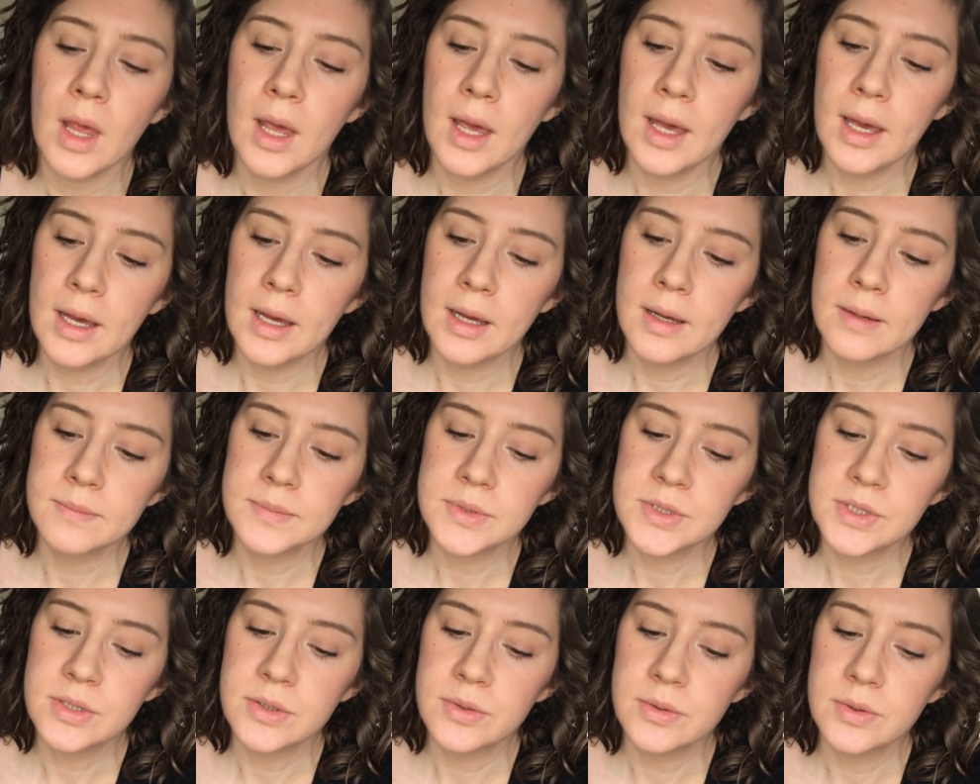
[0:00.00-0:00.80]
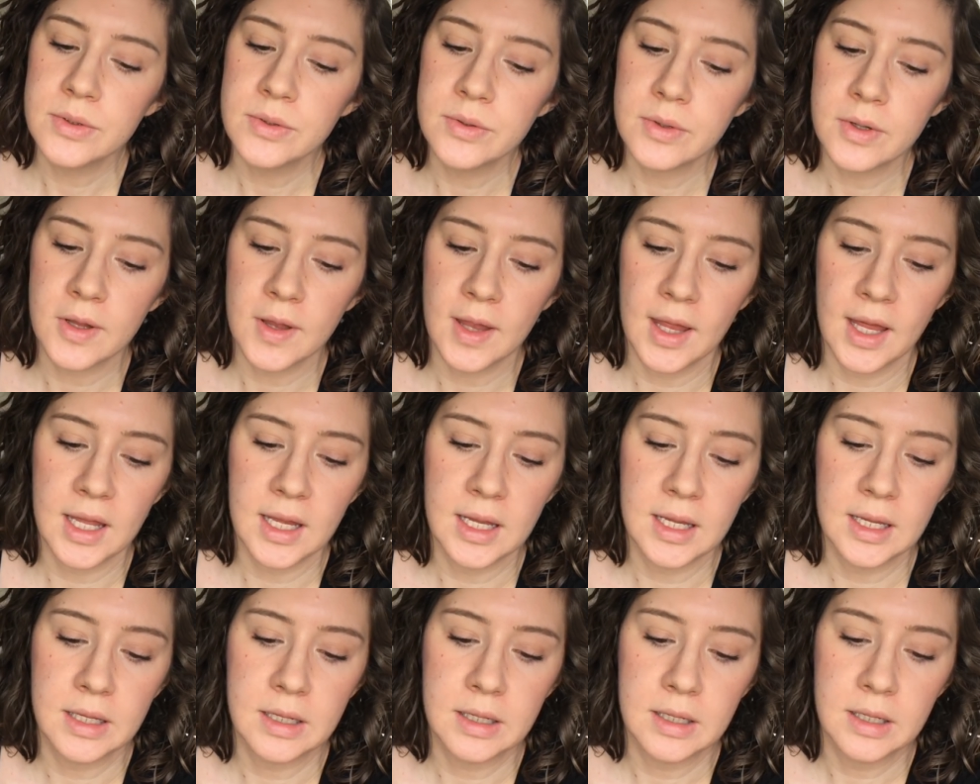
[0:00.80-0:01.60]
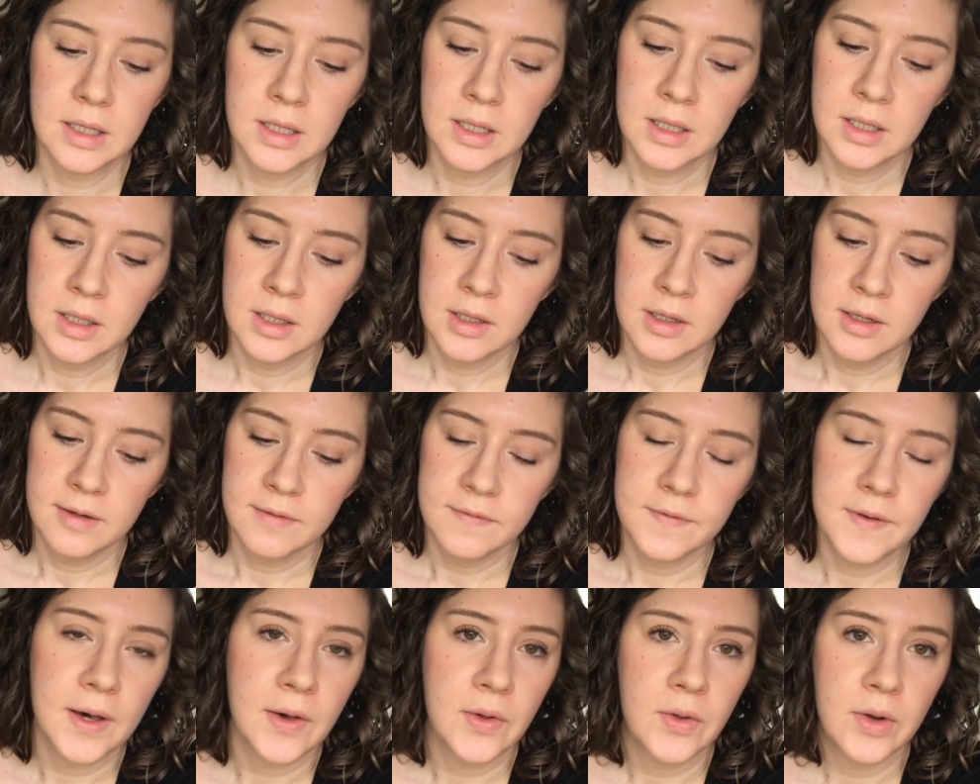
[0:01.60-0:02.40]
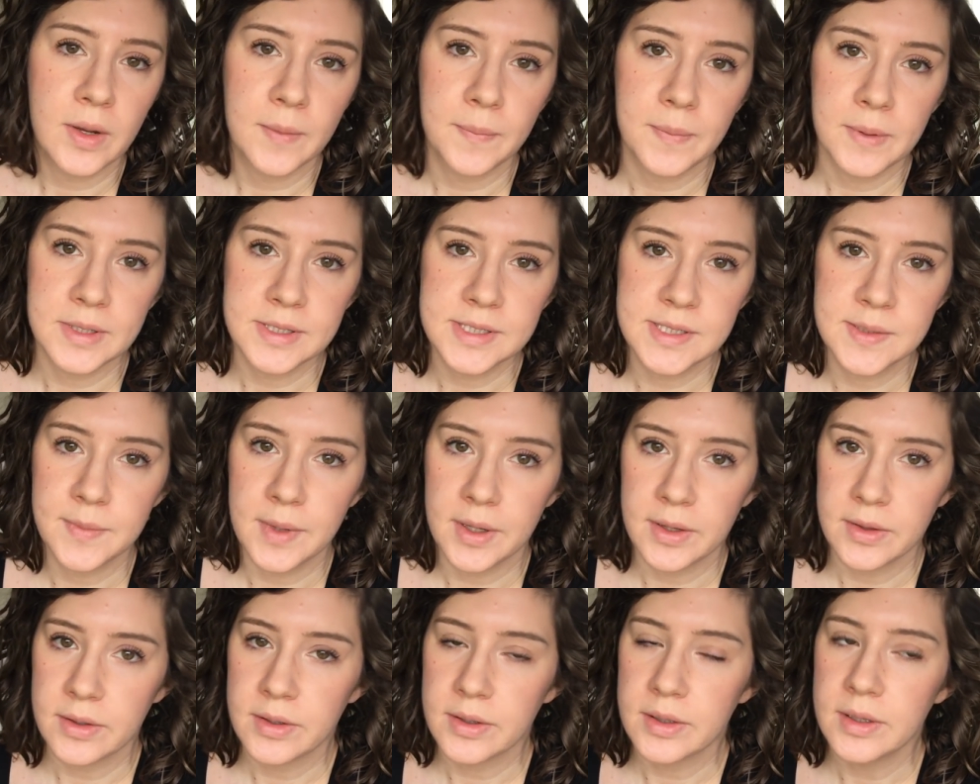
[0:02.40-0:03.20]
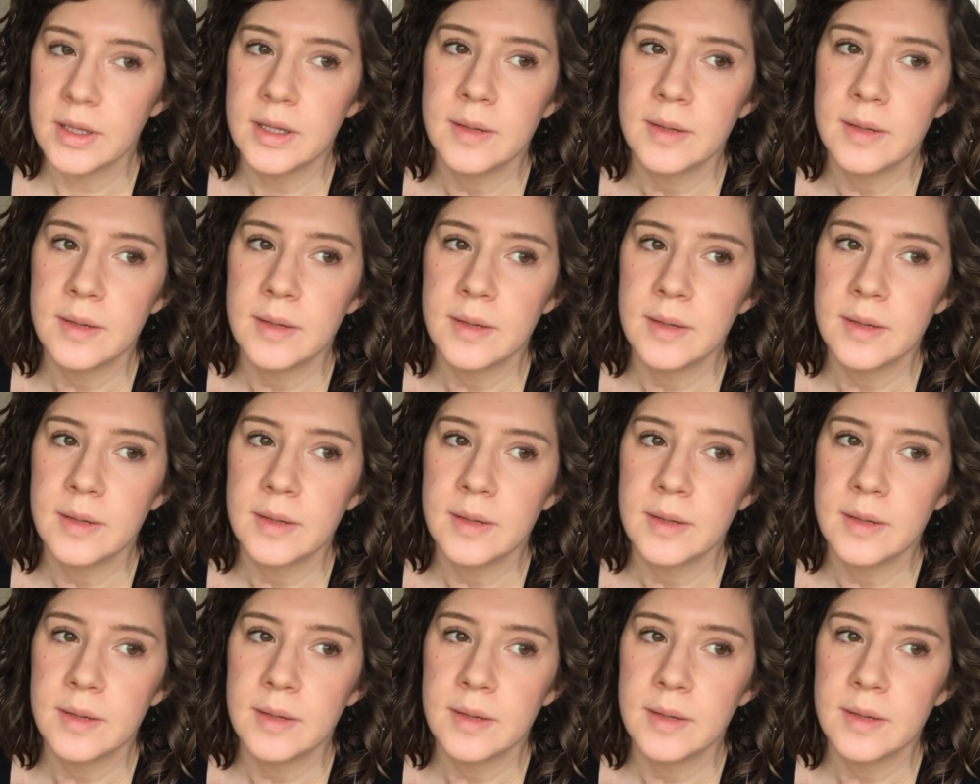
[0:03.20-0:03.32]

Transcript: um, to a new client, followed up on some other